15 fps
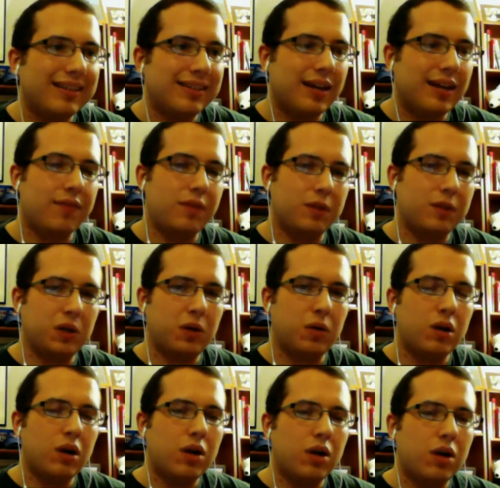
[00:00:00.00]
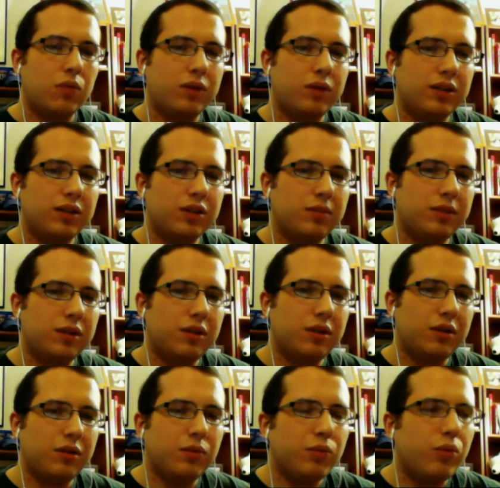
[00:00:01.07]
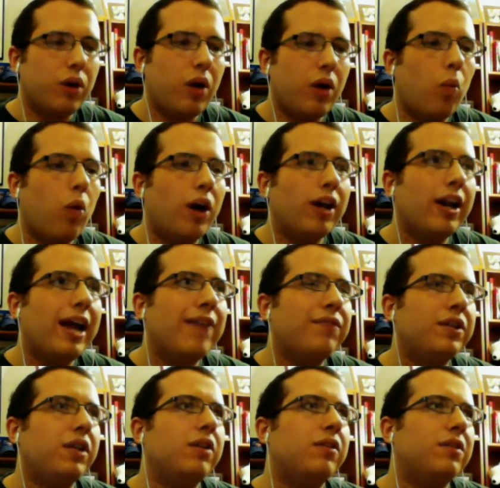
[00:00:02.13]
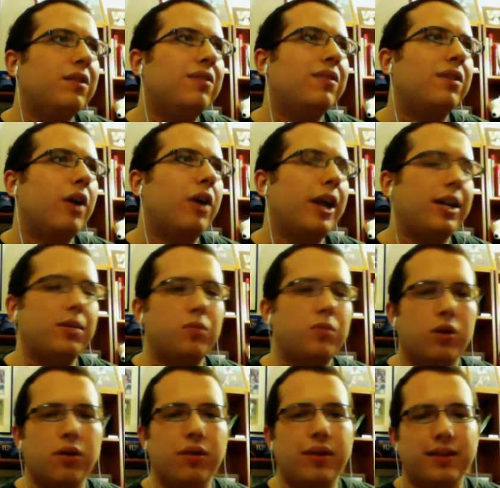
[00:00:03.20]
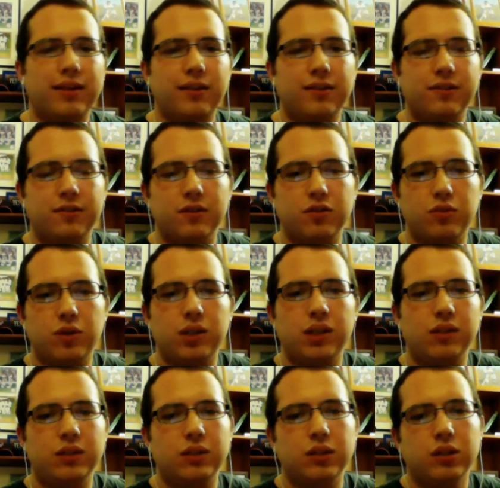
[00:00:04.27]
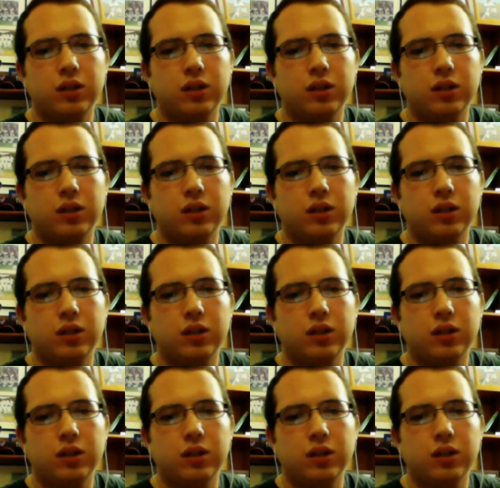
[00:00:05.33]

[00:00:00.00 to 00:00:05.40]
side of the show. It should be noted, what evidence is there anymore that this is the 20s?